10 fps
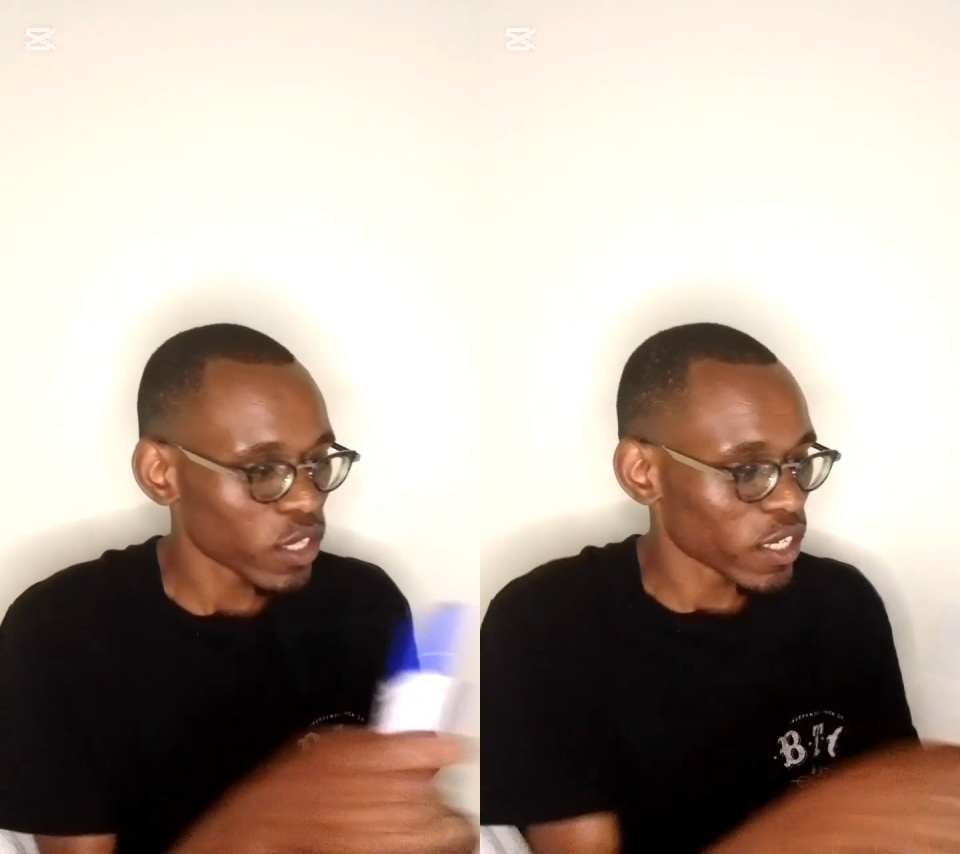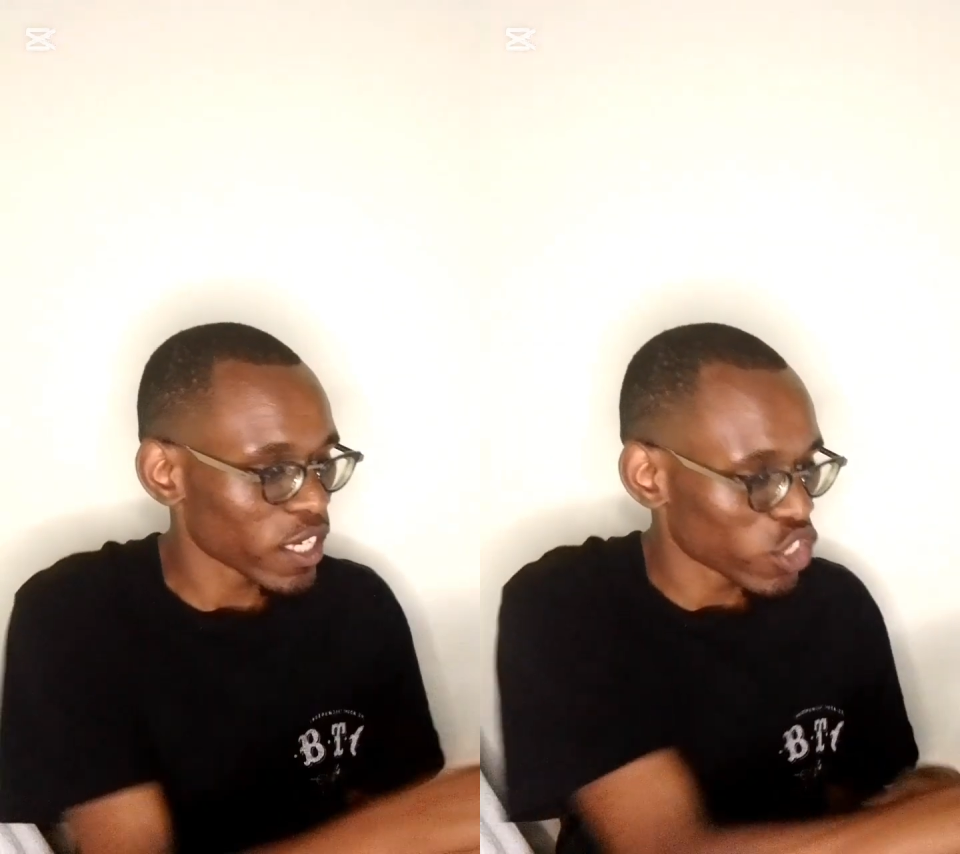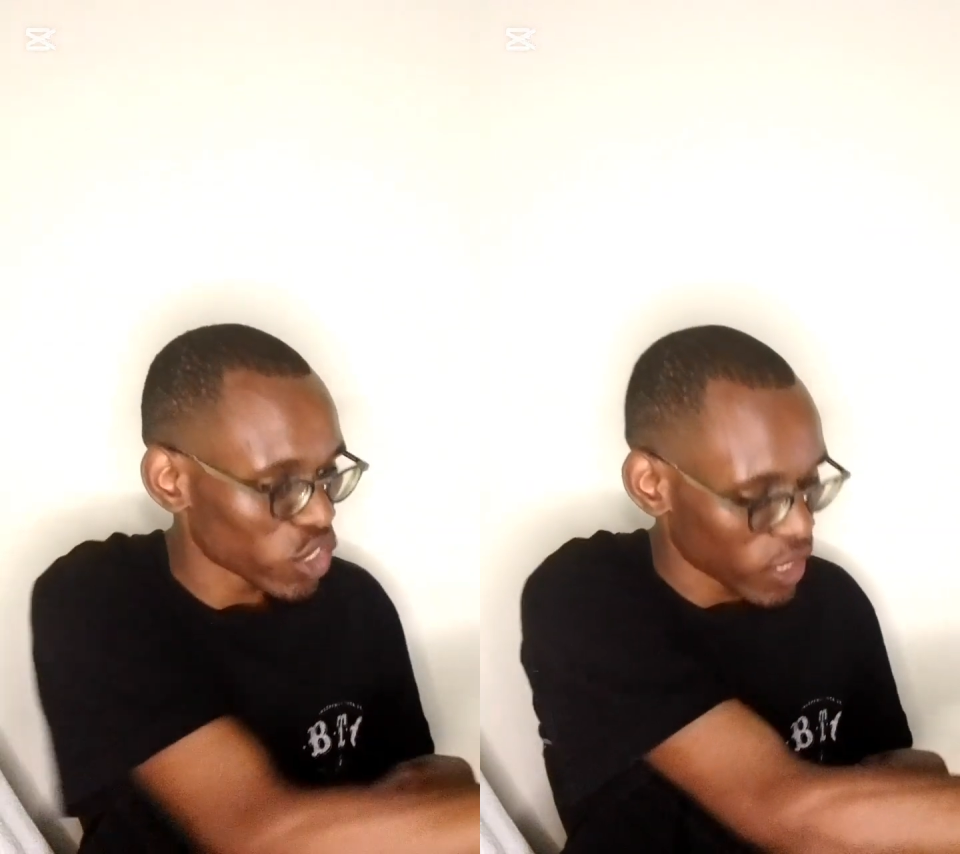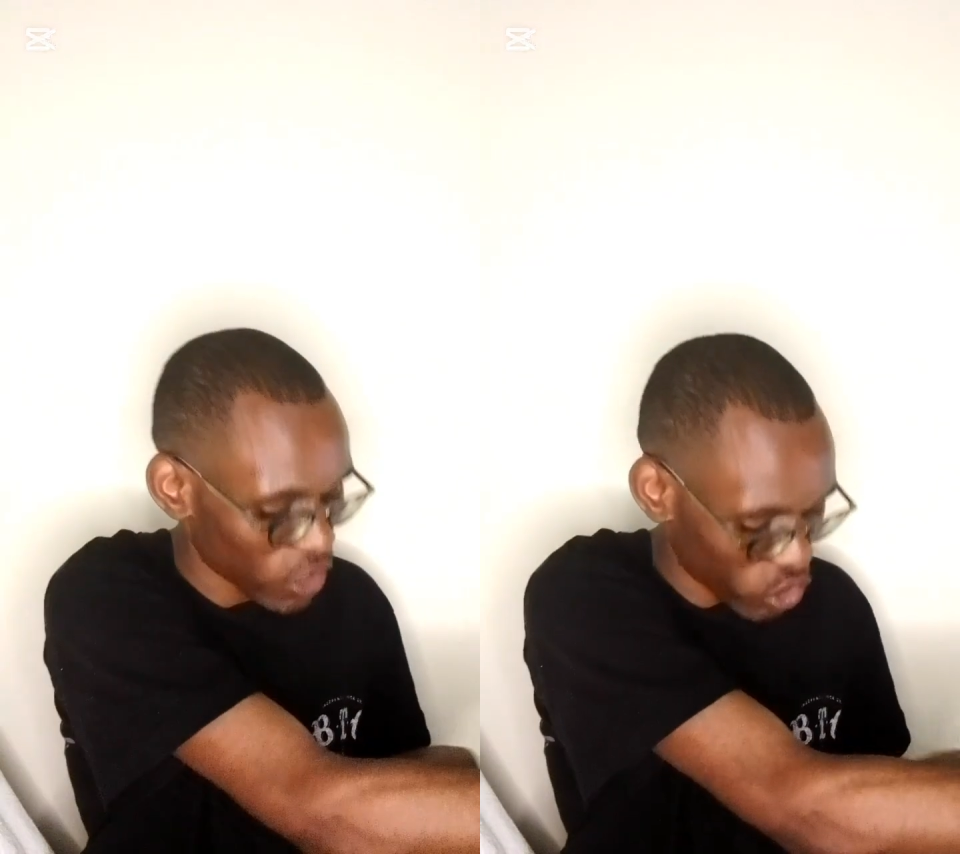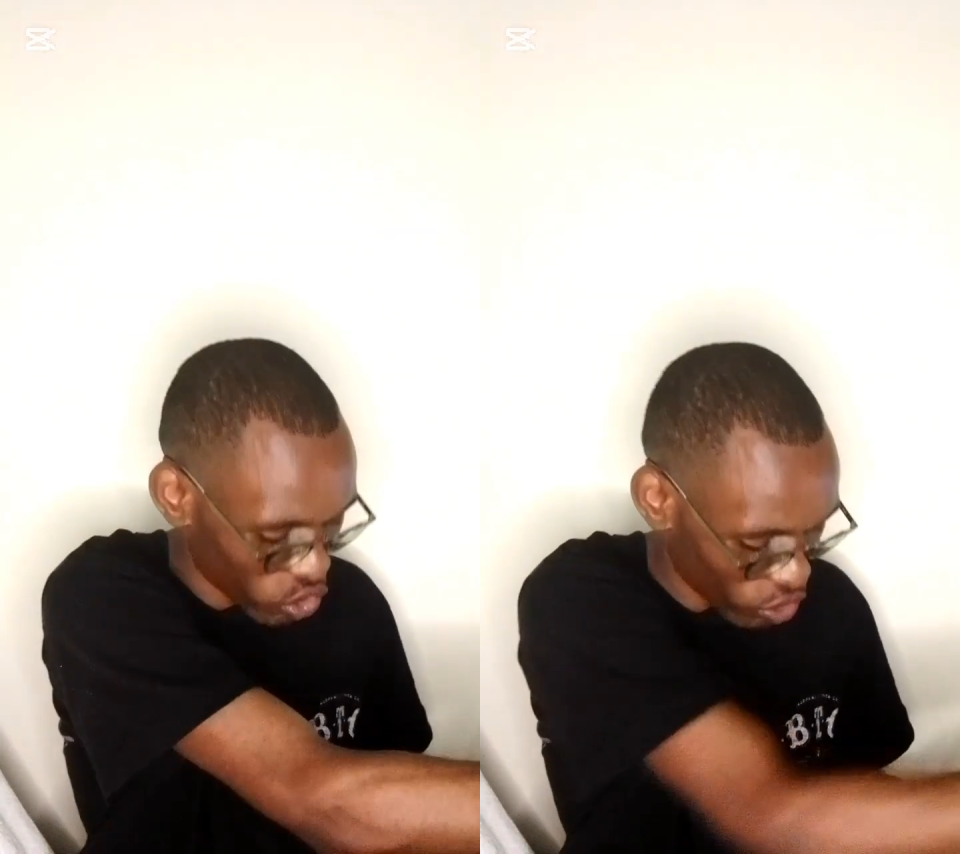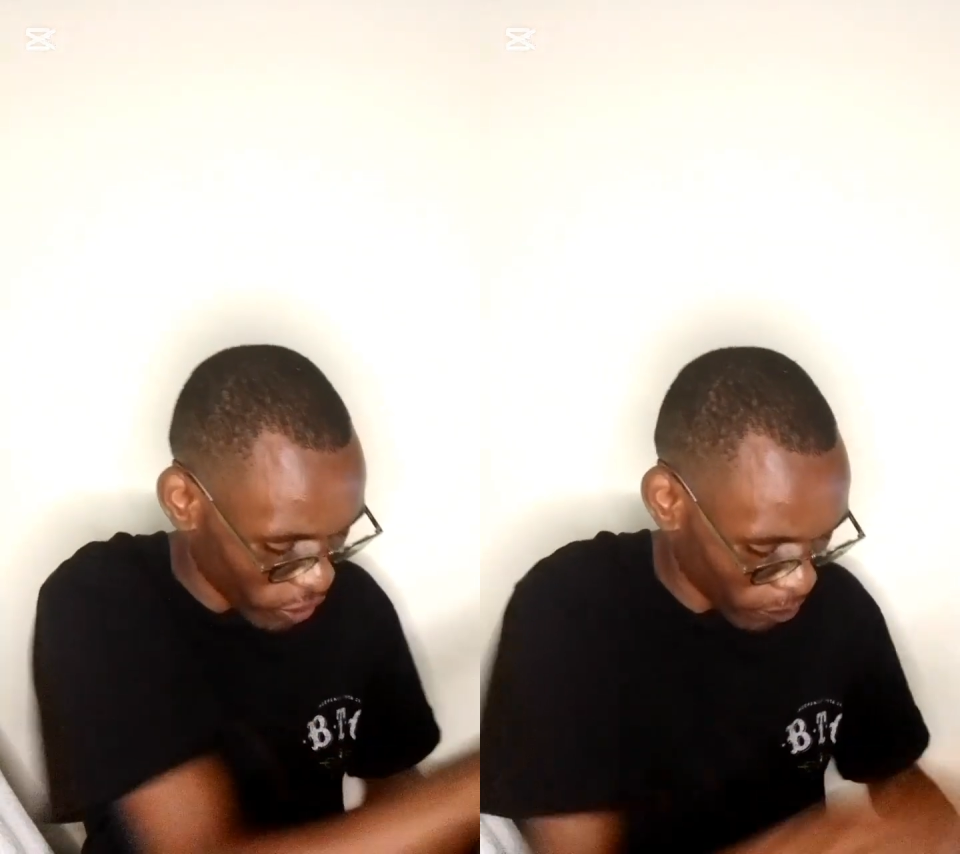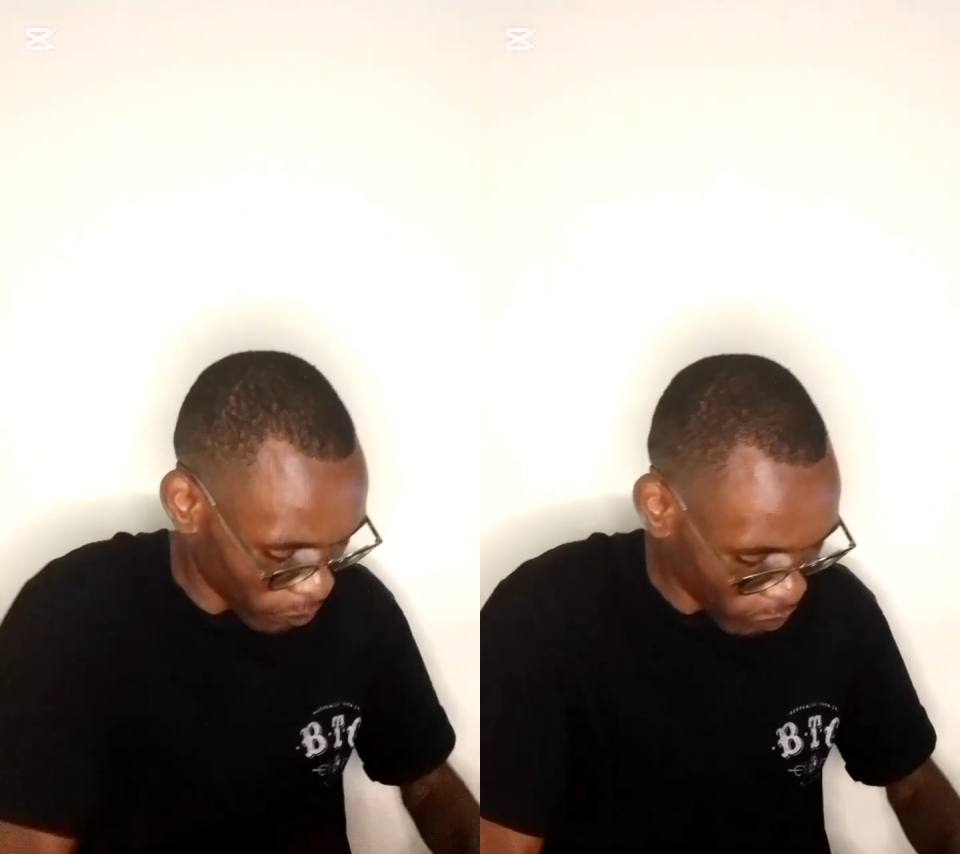the kitchen industry.